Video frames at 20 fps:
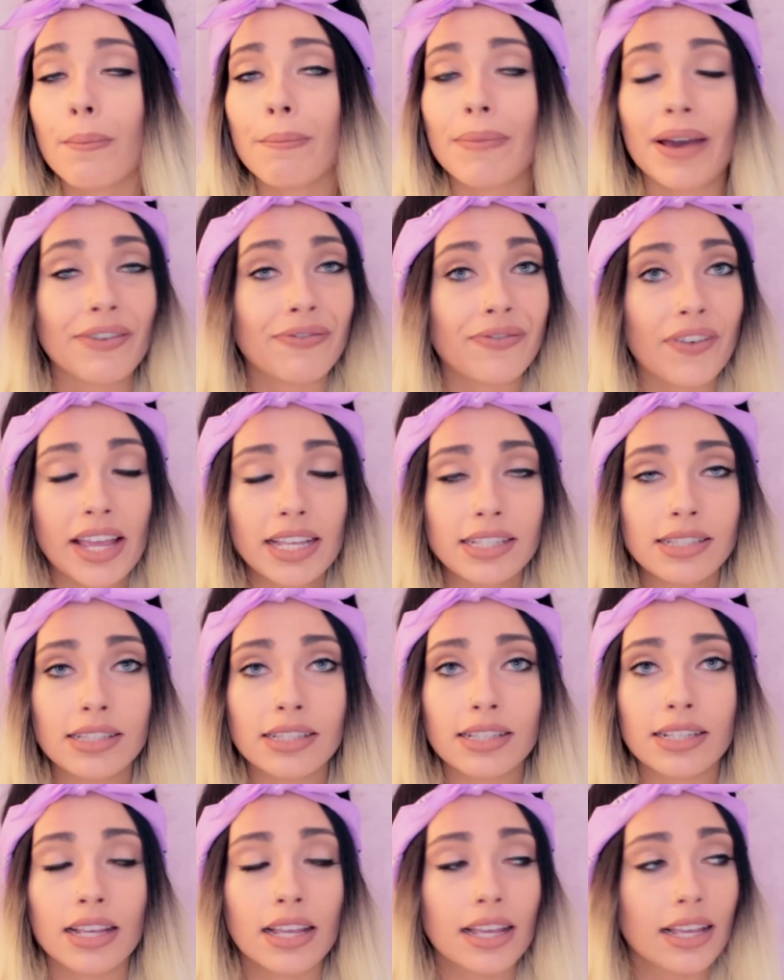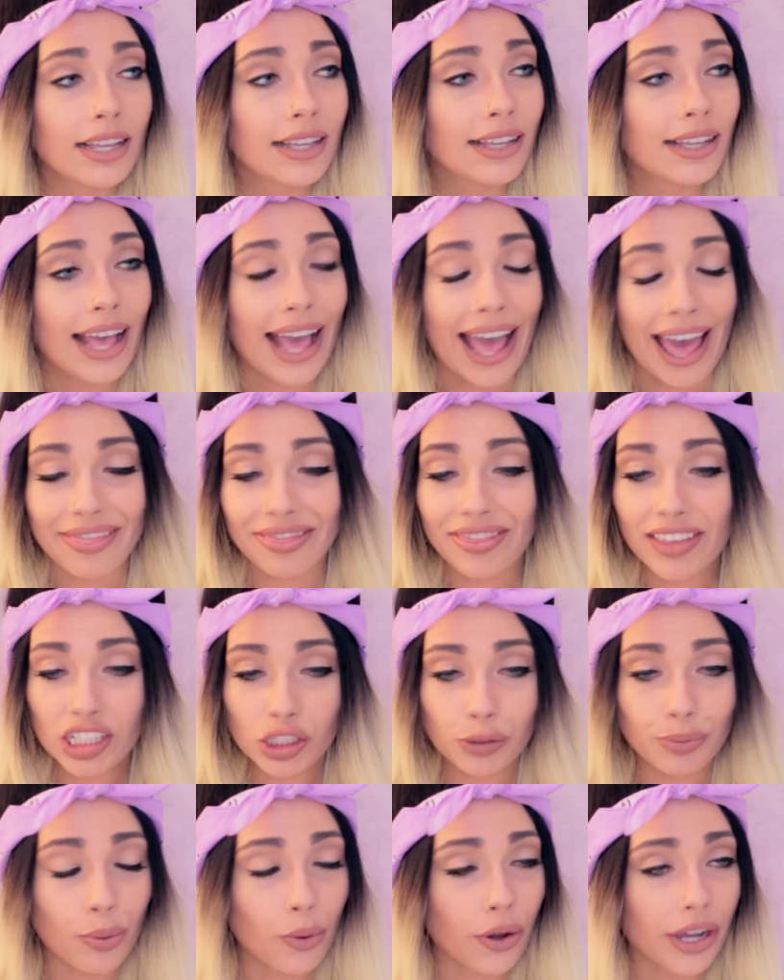My face at
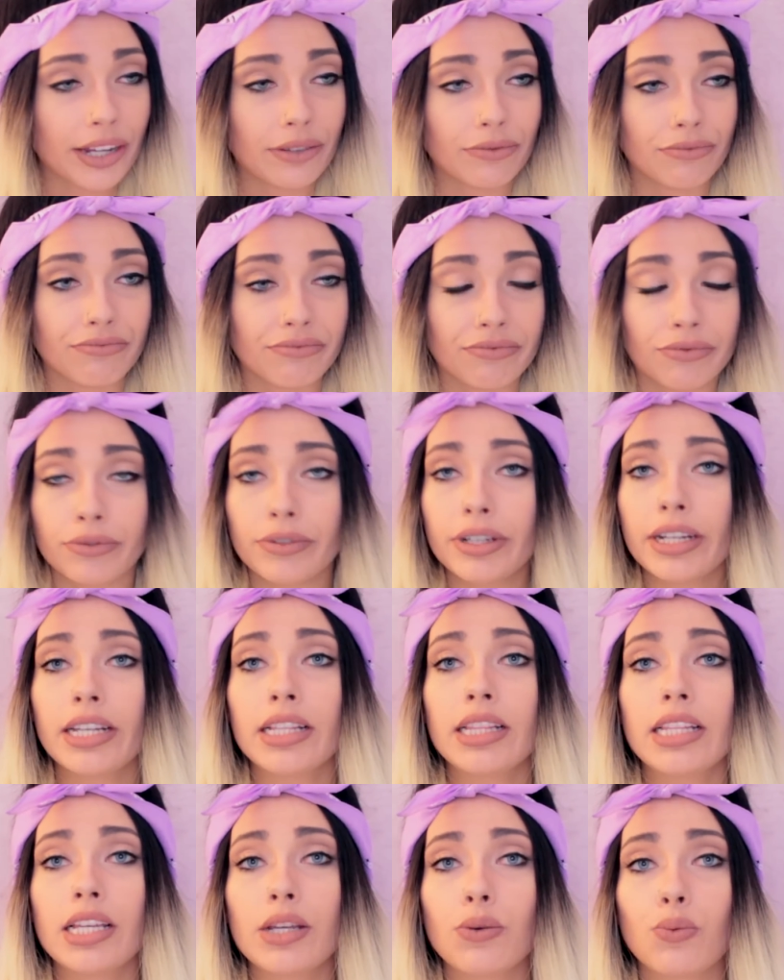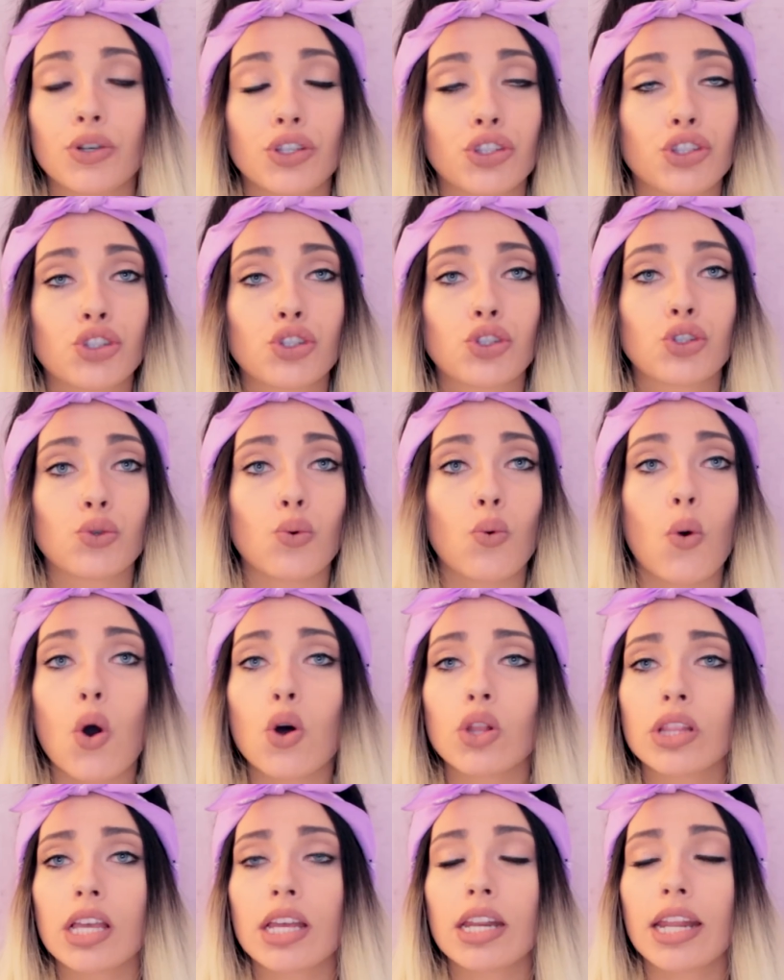this point really was
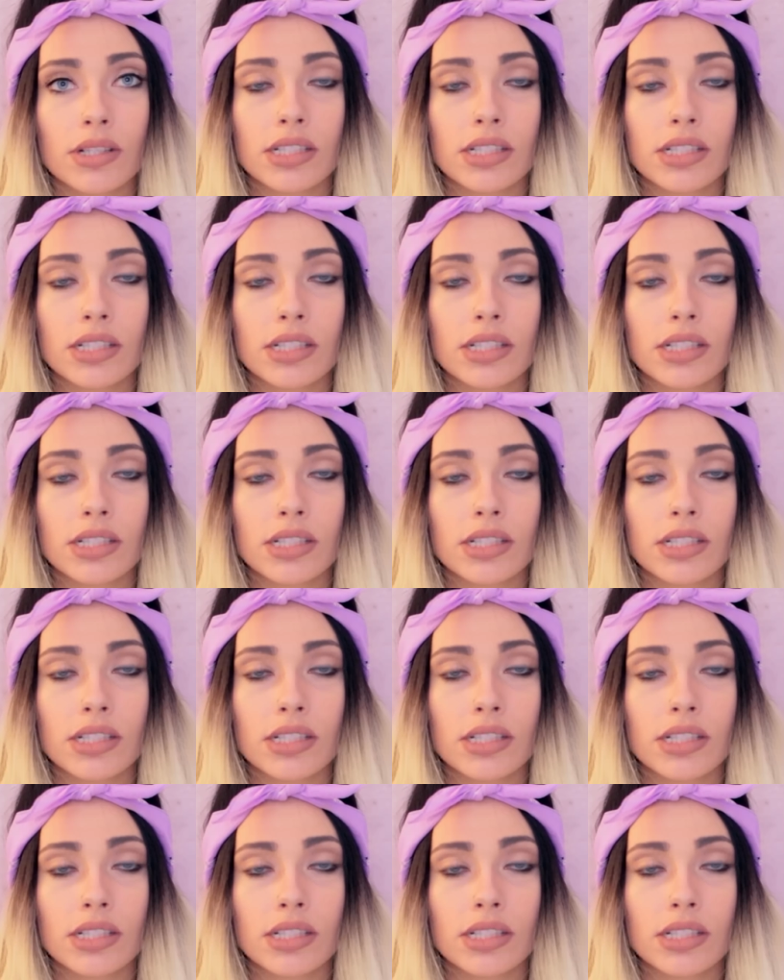swollen.